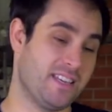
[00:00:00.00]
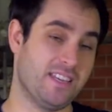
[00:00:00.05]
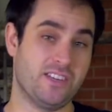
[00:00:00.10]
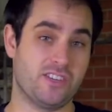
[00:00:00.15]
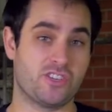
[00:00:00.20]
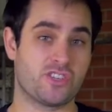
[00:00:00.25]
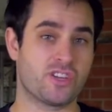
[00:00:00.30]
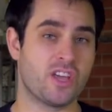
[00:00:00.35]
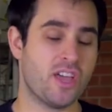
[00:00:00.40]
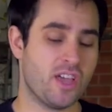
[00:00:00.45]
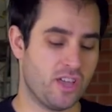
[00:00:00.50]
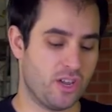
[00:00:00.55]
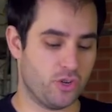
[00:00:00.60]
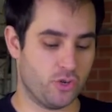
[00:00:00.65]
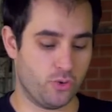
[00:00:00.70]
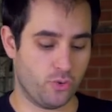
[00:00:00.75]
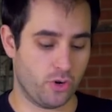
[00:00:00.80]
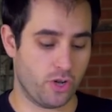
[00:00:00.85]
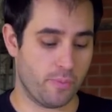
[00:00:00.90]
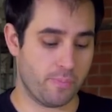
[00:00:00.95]
inch
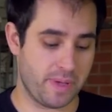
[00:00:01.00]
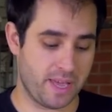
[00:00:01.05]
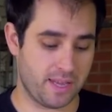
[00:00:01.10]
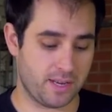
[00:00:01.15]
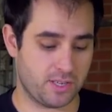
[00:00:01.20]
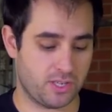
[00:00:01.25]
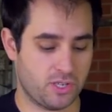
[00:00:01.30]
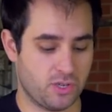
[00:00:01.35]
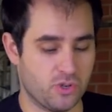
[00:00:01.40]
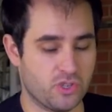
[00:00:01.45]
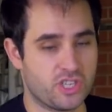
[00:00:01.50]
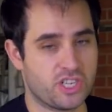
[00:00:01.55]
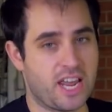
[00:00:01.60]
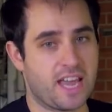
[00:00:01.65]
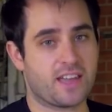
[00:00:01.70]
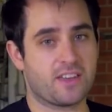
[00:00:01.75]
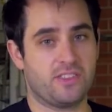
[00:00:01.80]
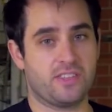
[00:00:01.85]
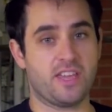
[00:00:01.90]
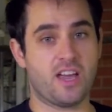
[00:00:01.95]
drill bit to
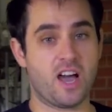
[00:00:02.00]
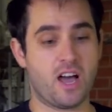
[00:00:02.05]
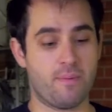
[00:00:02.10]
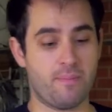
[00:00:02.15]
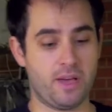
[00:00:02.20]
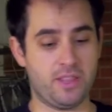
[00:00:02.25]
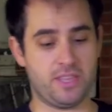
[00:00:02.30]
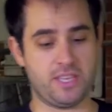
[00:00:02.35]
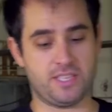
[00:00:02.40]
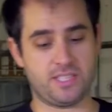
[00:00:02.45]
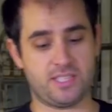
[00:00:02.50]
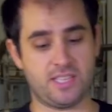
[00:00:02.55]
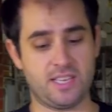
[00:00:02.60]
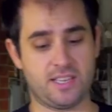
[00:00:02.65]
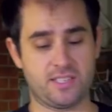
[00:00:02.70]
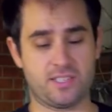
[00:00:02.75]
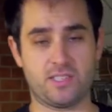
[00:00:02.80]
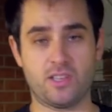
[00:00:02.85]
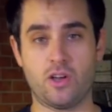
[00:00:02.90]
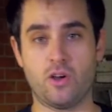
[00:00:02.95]
check the hub on these
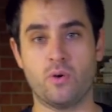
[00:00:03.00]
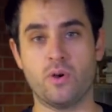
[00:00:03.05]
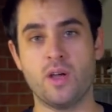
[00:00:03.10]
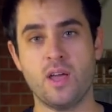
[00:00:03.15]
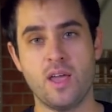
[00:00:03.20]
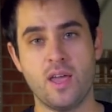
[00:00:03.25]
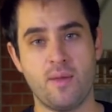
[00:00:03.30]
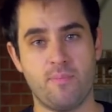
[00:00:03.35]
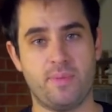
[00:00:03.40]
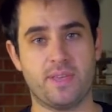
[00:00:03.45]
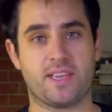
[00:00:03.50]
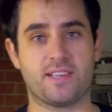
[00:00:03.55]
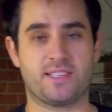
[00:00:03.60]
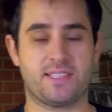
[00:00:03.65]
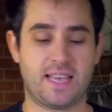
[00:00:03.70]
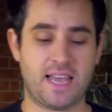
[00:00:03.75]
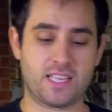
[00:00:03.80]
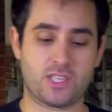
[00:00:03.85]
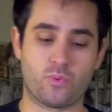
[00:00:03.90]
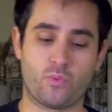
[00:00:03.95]
things though, because
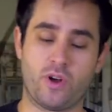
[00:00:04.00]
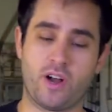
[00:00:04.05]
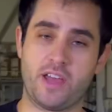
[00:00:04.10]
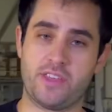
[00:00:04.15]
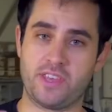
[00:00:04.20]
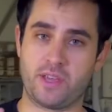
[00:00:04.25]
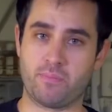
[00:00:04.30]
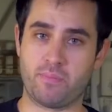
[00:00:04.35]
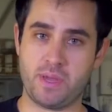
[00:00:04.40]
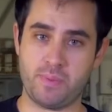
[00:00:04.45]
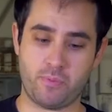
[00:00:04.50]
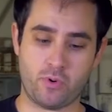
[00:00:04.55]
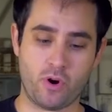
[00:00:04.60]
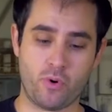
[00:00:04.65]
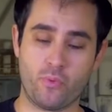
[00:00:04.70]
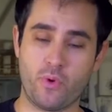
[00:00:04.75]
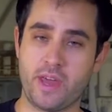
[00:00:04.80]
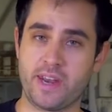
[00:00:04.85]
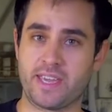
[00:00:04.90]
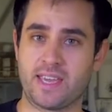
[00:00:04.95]
that's where I think people are
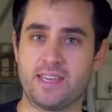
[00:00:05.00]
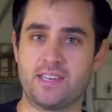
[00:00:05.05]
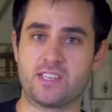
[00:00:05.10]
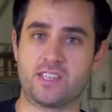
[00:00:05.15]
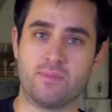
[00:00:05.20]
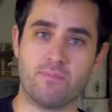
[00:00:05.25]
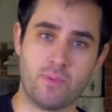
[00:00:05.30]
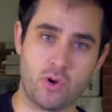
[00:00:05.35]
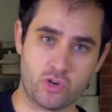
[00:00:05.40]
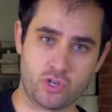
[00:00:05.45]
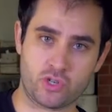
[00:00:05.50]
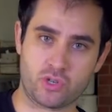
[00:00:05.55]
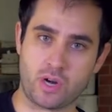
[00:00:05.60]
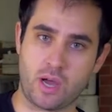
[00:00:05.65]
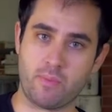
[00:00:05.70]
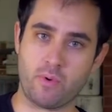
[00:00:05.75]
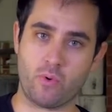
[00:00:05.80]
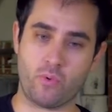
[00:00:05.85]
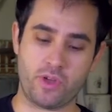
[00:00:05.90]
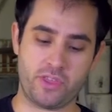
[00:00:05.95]
running into the most
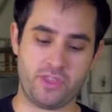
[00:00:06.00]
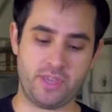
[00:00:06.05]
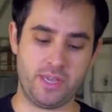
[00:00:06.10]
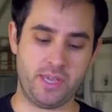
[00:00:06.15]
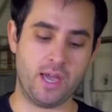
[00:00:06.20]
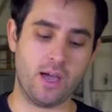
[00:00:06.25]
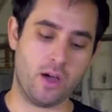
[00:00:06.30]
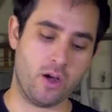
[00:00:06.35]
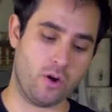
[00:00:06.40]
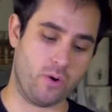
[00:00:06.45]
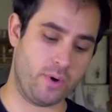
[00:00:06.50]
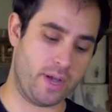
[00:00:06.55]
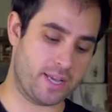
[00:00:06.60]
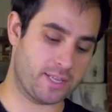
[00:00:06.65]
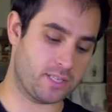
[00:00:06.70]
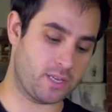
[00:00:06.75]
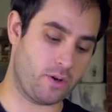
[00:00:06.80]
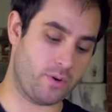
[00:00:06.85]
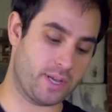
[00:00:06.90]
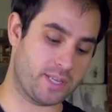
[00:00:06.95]
trouble with the
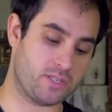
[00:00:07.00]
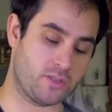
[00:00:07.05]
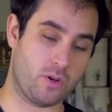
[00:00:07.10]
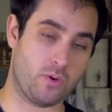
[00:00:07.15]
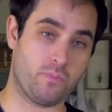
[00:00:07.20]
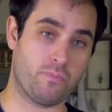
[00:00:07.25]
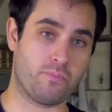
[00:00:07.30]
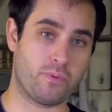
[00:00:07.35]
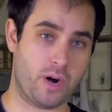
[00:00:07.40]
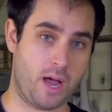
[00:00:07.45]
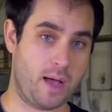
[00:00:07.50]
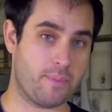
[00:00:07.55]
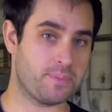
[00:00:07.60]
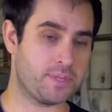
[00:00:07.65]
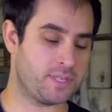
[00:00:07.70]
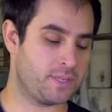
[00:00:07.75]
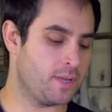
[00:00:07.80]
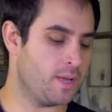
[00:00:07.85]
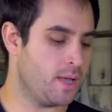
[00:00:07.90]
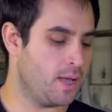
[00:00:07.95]
O-XOXO
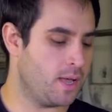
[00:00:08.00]
props.